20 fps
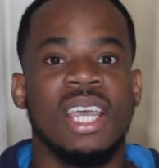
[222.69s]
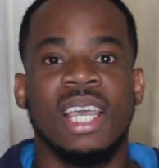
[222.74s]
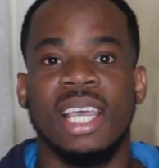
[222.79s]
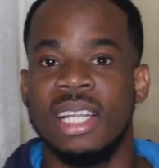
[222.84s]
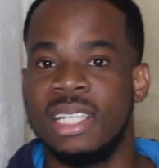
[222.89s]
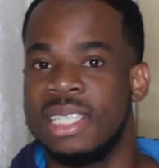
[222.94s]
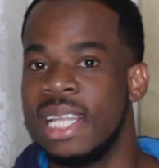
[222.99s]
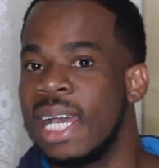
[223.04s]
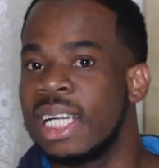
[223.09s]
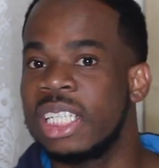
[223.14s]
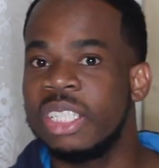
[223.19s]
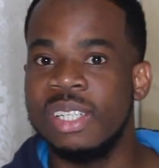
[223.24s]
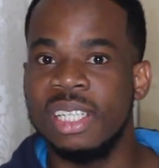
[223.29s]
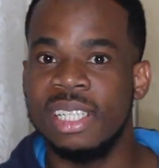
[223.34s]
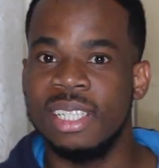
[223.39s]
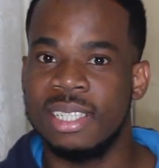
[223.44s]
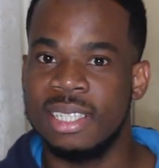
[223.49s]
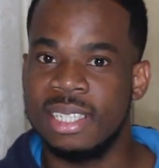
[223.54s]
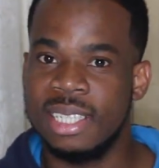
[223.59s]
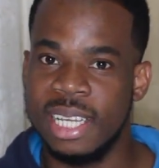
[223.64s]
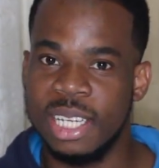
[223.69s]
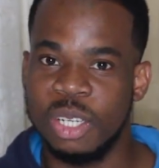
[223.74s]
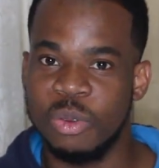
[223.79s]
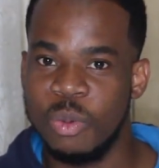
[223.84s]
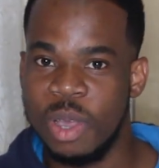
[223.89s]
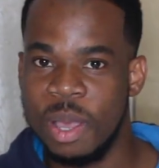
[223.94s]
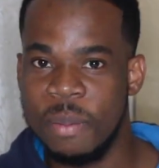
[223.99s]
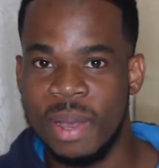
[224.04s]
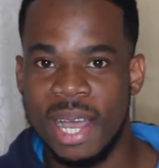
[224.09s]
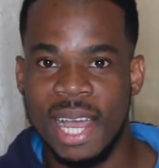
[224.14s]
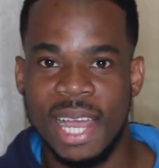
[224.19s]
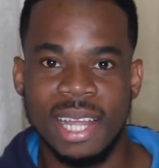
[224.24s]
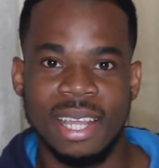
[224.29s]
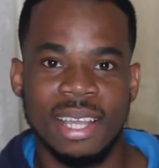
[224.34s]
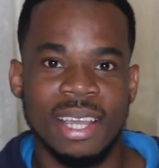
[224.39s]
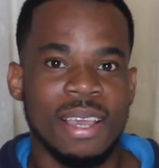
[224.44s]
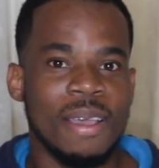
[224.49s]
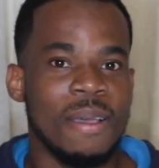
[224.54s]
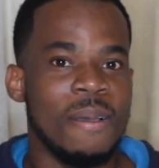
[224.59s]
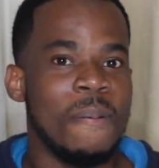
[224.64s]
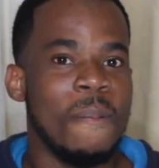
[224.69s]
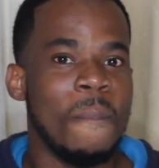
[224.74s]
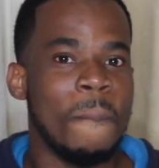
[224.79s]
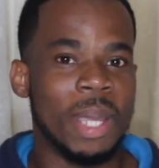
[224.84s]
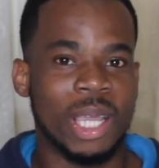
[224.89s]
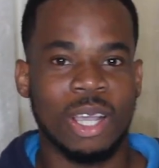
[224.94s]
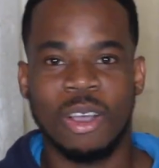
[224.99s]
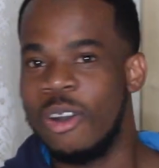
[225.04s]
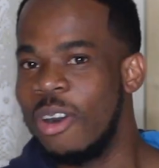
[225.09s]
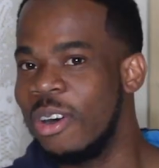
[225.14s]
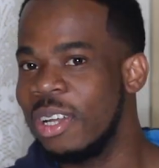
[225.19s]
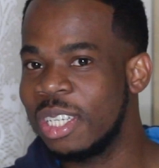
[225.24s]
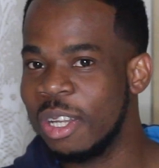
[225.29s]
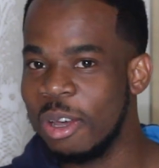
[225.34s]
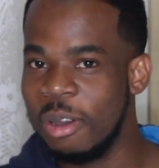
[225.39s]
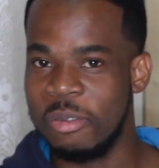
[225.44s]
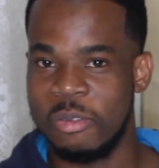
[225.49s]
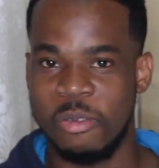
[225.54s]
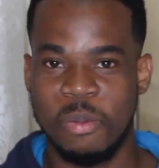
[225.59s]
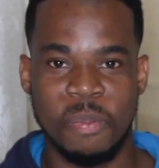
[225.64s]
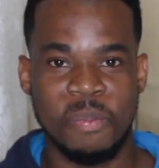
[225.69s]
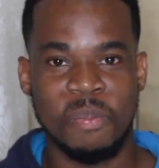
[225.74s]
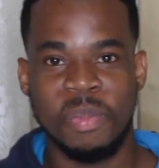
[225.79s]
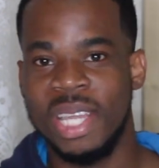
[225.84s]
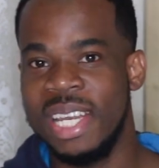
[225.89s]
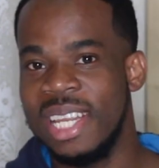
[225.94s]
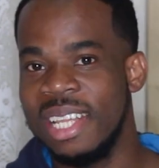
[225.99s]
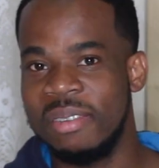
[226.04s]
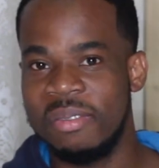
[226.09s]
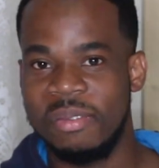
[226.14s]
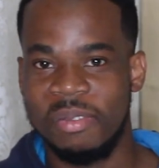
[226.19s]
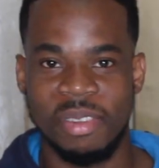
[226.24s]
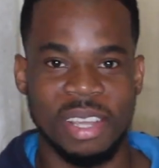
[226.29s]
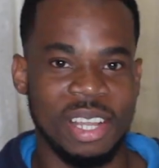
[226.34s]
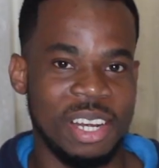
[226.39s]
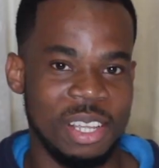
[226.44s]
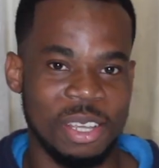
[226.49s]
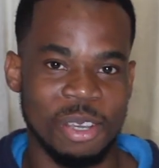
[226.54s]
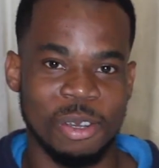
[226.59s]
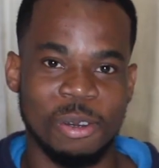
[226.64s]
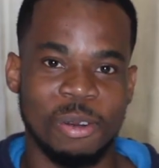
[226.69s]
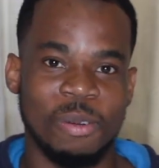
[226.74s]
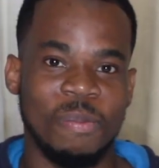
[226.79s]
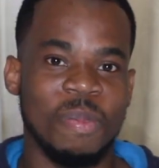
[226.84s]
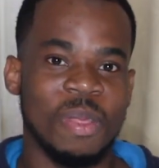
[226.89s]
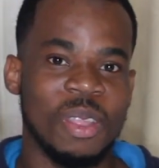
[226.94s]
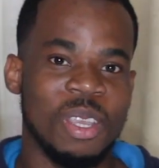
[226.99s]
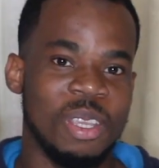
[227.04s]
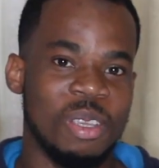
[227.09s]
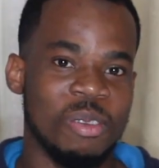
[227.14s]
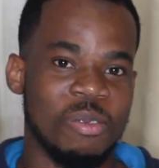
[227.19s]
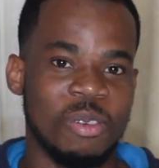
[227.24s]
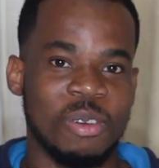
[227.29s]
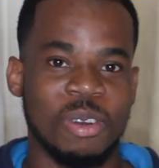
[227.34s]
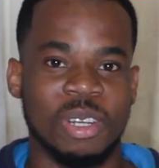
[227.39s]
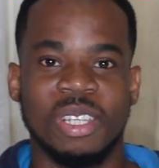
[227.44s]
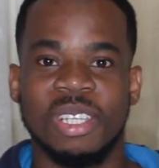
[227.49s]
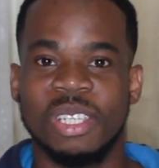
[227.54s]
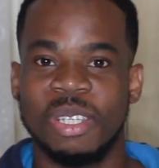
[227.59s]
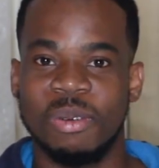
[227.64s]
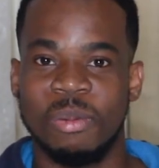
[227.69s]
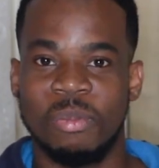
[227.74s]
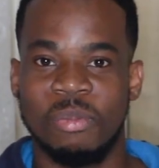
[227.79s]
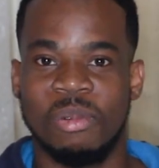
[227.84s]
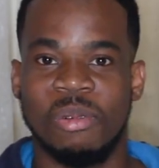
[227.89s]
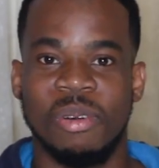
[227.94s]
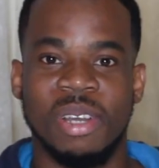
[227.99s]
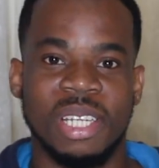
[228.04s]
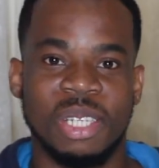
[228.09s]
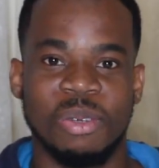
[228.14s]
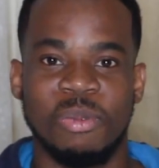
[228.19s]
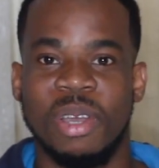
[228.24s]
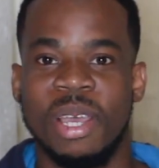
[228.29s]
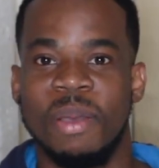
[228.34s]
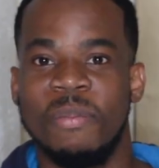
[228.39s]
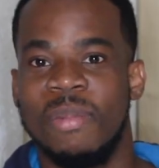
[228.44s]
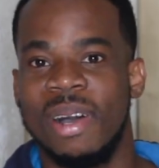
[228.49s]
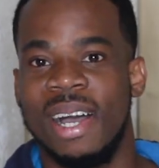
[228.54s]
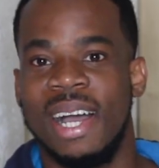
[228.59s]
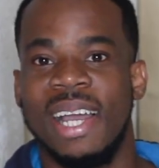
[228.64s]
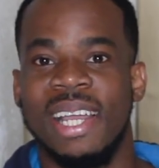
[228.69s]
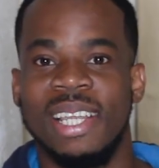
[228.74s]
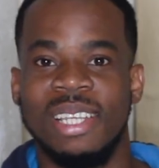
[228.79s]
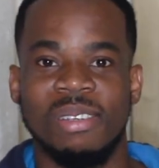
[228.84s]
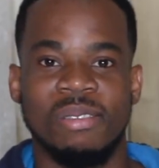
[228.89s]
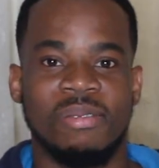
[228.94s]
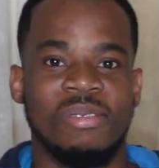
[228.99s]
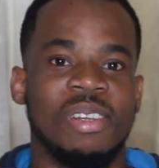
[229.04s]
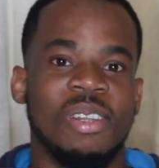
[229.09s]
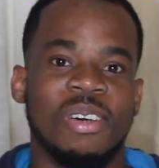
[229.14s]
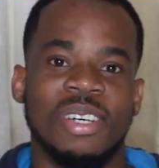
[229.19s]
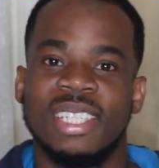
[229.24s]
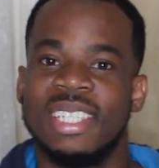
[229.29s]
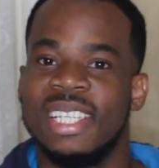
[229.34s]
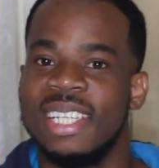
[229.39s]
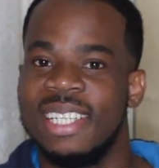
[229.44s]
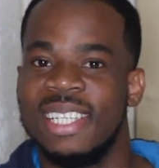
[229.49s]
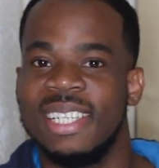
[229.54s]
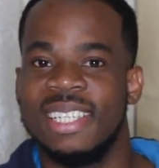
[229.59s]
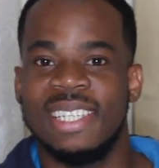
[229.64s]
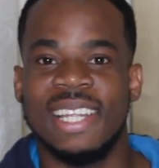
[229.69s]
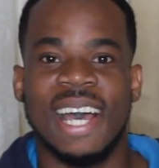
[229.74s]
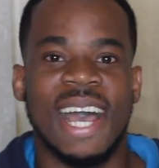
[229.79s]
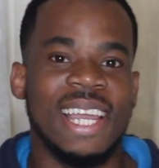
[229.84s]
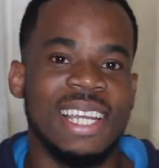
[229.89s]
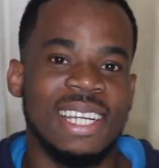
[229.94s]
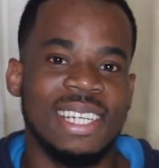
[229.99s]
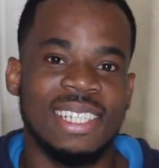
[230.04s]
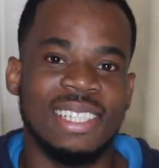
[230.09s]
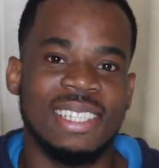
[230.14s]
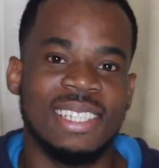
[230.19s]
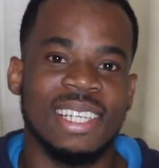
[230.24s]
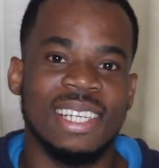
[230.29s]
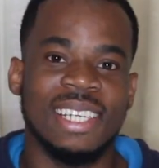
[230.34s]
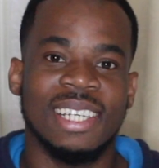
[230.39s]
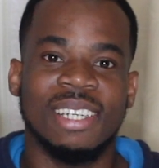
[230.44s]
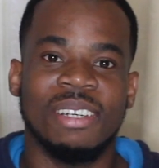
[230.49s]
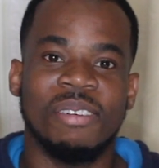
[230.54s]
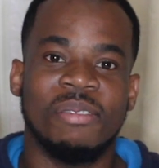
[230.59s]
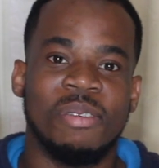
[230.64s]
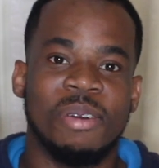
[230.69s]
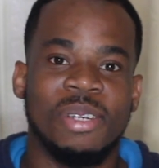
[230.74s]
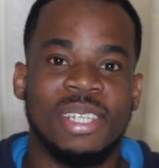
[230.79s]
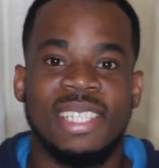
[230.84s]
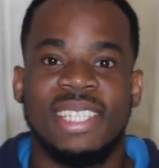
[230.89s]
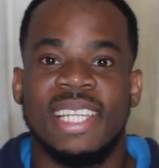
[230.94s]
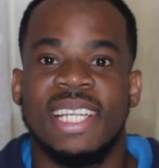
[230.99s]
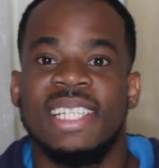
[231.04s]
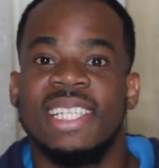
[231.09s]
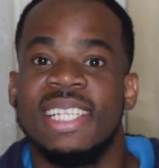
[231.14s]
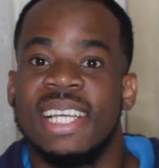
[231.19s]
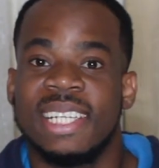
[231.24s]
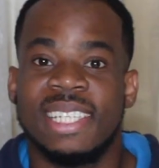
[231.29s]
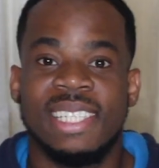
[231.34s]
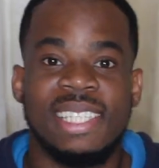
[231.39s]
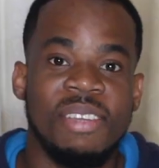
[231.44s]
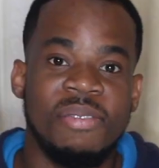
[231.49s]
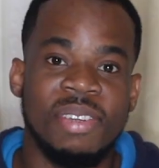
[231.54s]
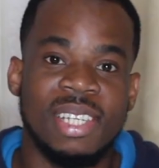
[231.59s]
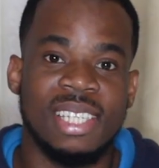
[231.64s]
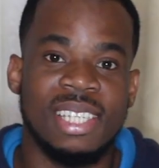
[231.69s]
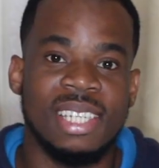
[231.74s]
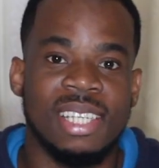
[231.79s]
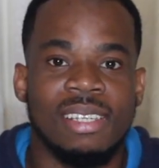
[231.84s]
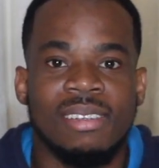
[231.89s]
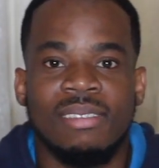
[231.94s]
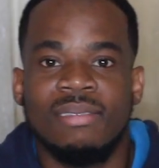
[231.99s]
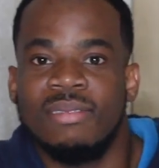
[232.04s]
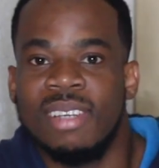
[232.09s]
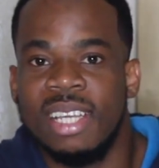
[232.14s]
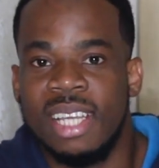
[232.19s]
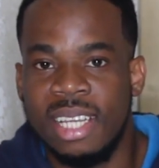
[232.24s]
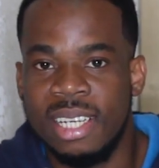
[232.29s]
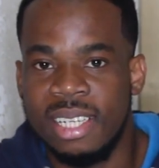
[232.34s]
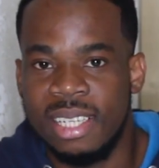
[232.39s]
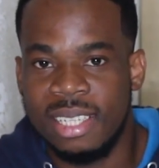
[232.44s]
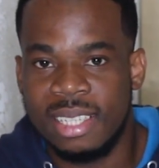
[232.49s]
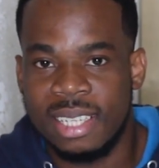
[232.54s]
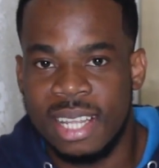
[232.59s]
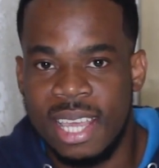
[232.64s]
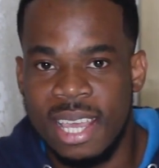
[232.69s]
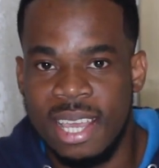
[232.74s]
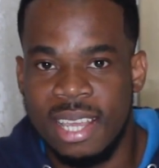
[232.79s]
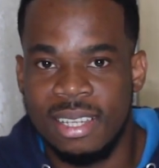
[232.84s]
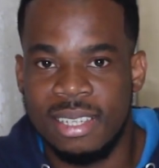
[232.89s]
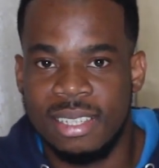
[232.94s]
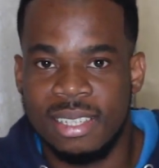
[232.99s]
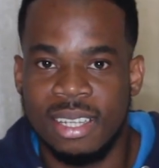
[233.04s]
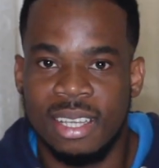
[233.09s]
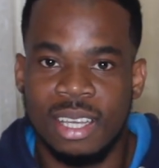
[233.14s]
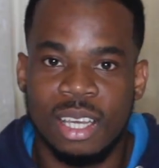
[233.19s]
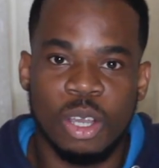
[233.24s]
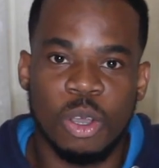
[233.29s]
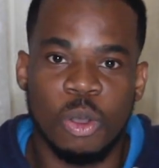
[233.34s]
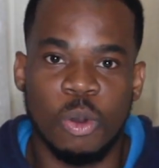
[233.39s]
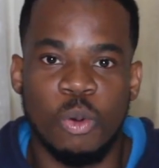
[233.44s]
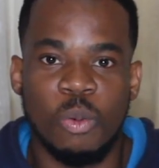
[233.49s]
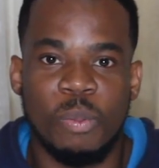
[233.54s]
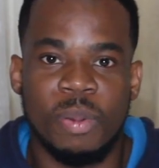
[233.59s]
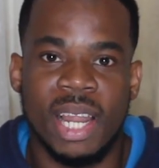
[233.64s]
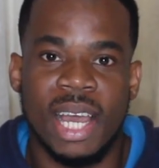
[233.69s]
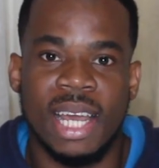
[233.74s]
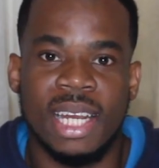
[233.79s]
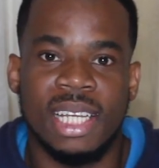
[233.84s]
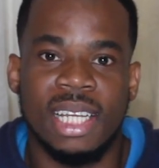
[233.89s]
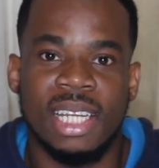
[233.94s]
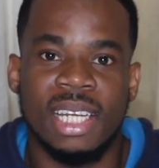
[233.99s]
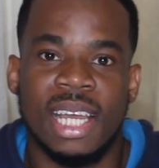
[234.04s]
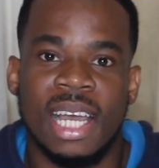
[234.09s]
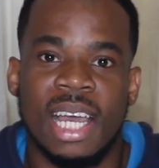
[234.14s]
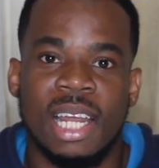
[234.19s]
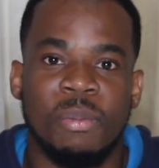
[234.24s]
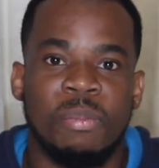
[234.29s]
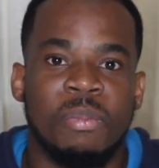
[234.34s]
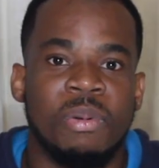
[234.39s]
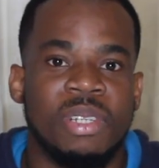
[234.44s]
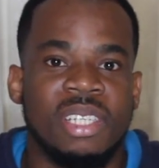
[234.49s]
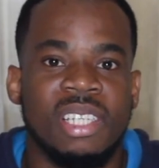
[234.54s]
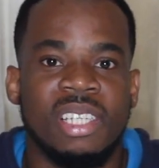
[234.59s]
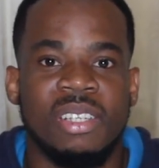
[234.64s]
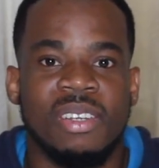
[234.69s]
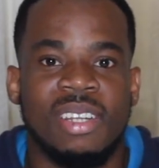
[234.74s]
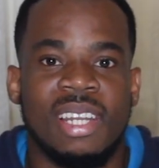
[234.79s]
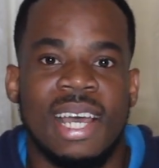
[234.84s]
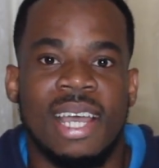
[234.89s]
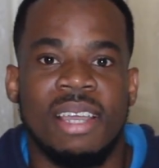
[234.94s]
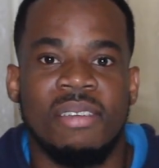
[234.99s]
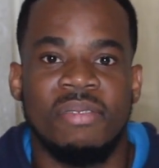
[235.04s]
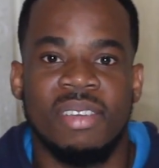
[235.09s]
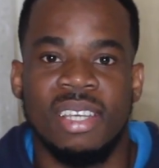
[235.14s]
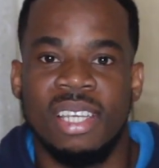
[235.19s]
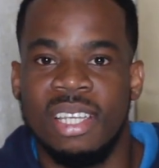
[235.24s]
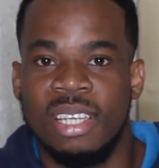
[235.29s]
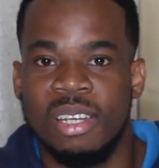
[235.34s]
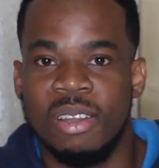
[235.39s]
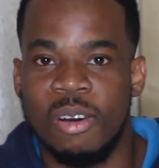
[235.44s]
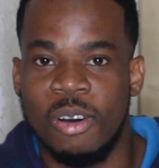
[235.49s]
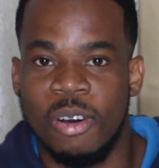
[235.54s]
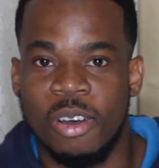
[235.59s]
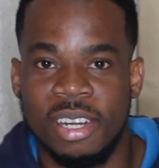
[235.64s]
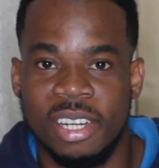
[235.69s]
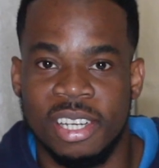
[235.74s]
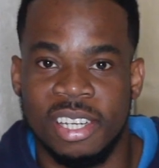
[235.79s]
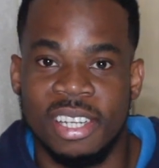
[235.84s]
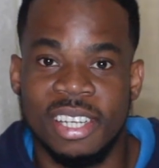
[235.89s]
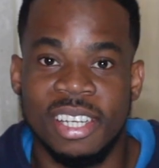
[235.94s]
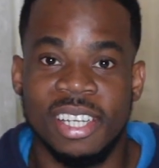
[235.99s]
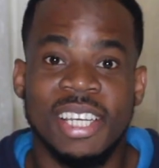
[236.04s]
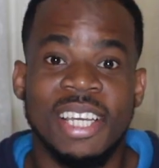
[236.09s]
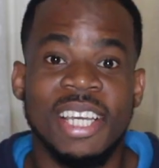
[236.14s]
It's actually a state whereby because of repeated failure, you've gotten to a point whereby you've lost the desires for a certain activity. In this case, goal planning and putting your life in order.